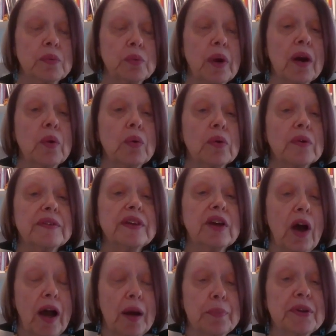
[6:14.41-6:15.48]
where
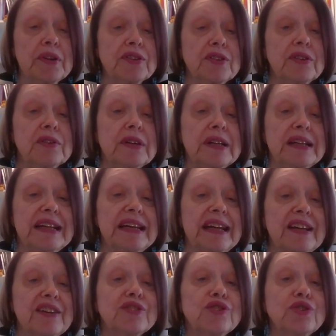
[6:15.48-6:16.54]
the
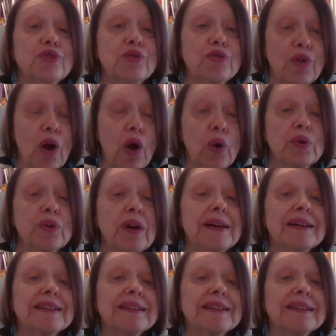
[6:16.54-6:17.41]
opportunity is to grow